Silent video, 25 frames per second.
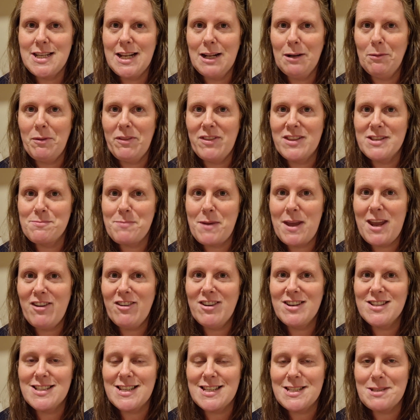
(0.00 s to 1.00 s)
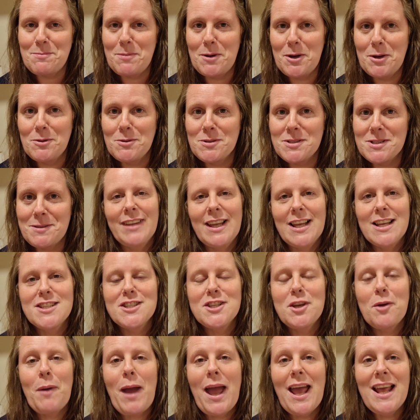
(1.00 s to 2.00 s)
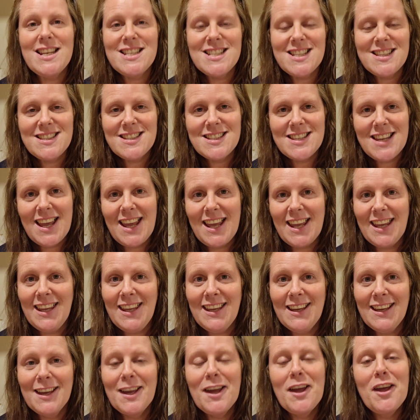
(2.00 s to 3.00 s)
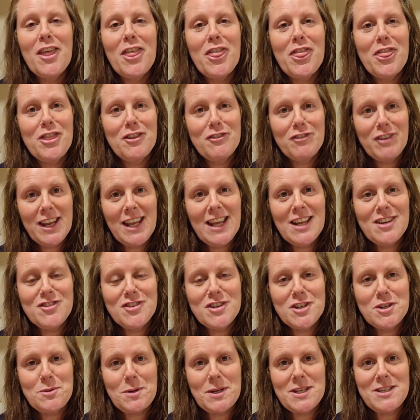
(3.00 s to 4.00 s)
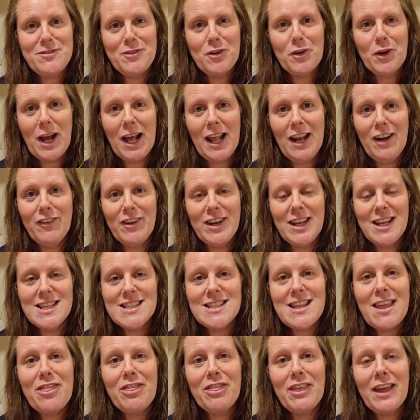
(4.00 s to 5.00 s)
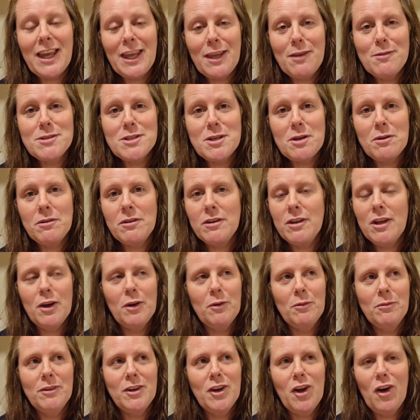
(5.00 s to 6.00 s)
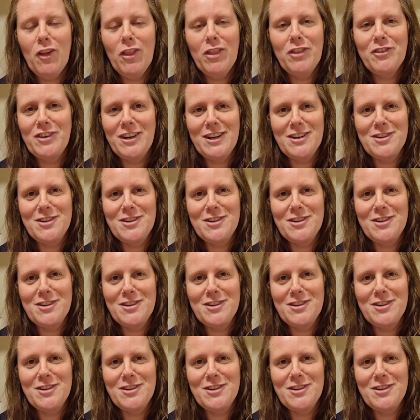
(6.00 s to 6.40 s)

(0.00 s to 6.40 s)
deal with as parents, I suppose. So end of the day, 324 calories. Thank you so, no, not on